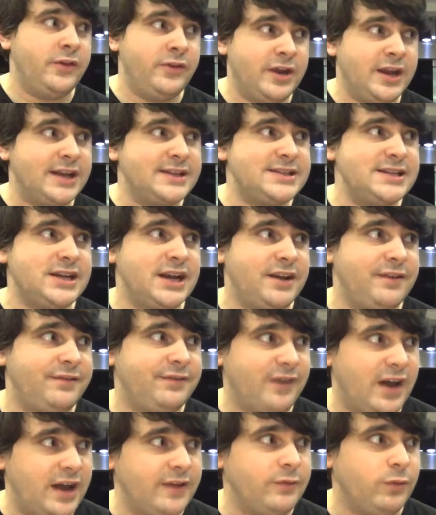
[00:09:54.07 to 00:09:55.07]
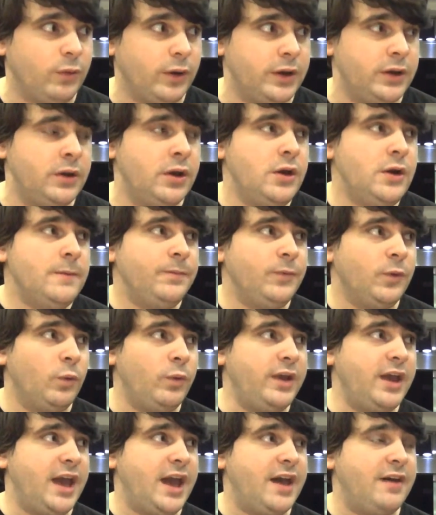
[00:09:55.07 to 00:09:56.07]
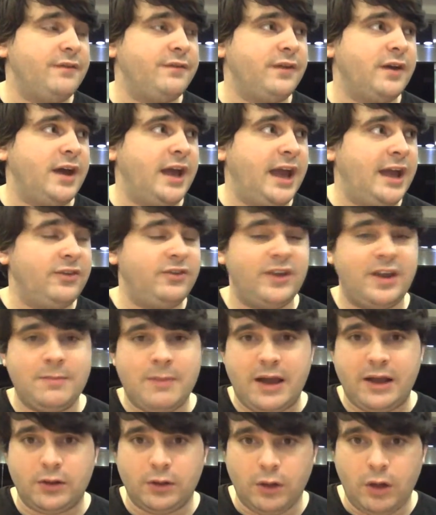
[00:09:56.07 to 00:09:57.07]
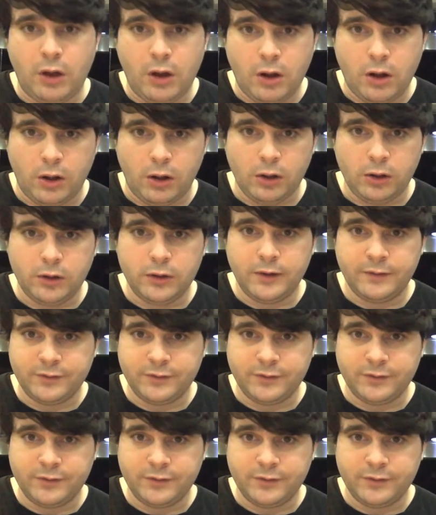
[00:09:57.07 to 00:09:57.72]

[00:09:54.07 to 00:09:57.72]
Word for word: In the 1995 one, we have uh, Anthony Michael Hall.